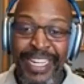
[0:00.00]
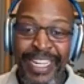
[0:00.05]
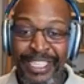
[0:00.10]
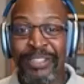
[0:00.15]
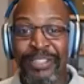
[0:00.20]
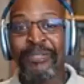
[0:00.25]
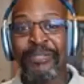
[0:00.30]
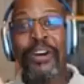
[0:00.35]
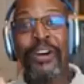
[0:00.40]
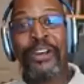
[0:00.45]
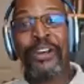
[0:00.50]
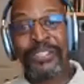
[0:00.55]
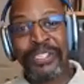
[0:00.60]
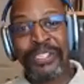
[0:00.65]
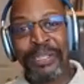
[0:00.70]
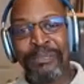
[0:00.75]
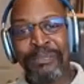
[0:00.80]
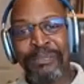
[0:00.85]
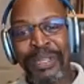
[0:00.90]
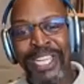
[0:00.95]
As the Father
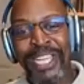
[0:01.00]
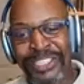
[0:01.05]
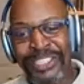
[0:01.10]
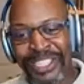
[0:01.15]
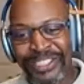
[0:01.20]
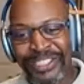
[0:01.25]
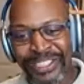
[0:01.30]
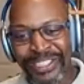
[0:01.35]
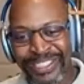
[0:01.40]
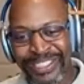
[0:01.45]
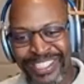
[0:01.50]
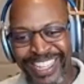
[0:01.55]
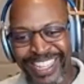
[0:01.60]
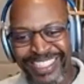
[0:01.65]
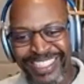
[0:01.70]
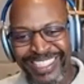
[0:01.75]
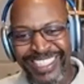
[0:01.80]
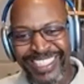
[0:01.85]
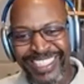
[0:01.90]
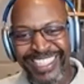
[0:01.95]
sent me, Jesus
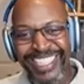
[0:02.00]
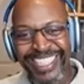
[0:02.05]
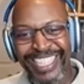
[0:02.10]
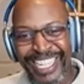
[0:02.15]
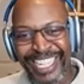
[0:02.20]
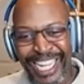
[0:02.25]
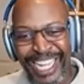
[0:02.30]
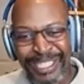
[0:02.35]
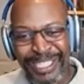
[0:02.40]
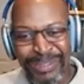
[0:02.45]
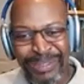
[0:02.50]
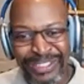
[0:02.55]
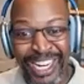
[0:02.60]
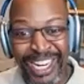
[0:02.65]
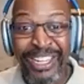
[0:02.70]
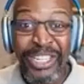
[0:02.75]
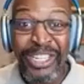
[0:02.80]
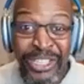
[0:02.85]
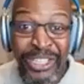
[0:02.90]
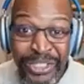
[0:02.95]
says in the Gospel of
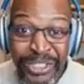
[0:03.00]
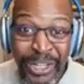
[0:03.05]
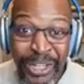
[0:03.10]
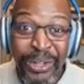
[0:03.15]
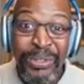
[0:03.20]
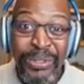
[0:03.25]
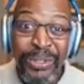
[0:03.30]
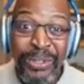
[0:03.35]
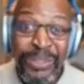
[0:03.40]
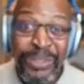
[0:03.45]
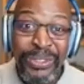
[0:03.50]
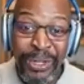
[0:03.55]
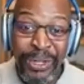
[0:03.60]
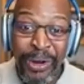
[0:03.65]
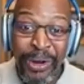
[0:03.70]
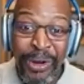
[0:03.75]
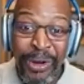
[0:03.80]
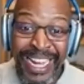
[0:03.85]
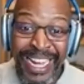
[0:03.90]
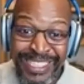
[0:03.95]
John, so
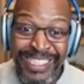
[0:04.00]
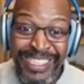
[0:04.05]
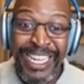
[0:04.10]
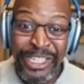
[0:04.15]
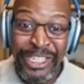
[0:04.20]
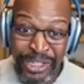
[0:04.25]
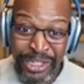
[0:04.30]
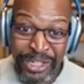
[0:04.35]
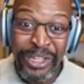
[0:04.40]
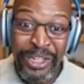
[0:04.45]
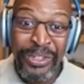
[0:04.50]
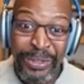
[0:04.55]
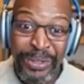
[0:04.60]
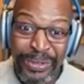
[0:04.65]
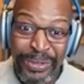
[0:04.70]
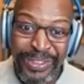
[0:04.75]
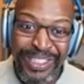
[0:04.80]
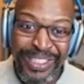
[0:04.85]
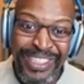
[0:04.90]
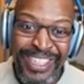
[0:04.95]
so I send
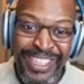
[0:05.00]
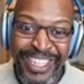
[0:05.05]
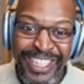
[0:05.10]
you,